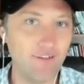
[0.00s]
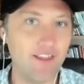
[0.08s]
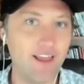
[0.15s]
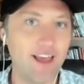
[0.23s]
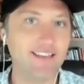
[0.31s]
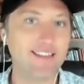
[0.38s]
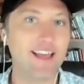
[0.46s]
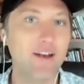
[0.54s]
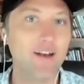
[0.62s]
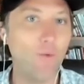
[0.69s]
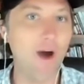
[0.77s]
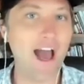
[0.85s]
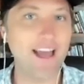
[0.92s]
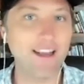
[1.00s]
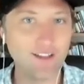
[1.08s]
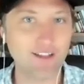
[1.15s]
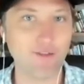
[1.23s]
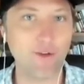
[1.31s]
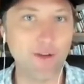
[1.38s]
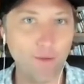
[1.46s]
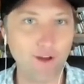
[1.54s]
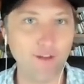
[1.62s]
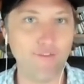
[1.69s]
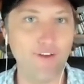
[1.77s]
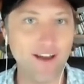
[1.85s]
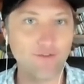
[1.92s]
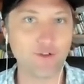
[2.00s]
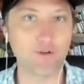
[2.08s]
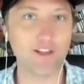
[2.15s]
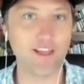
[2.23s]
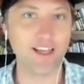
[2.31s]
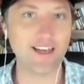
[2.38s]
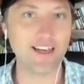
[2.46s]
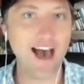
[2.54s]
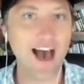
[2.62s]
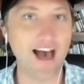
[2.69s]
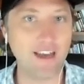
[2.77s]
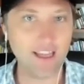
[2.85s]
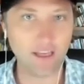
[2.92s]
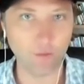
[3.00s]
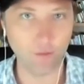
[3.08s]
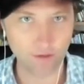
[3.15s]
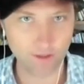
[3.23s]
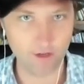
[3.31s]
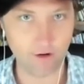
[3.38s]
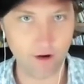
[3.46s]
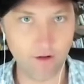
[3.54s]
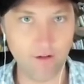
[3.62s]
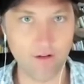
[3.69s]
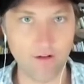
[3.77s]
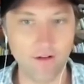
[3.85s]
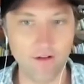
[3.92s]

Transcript: of this, and why does 3.5 trillion not equal zero?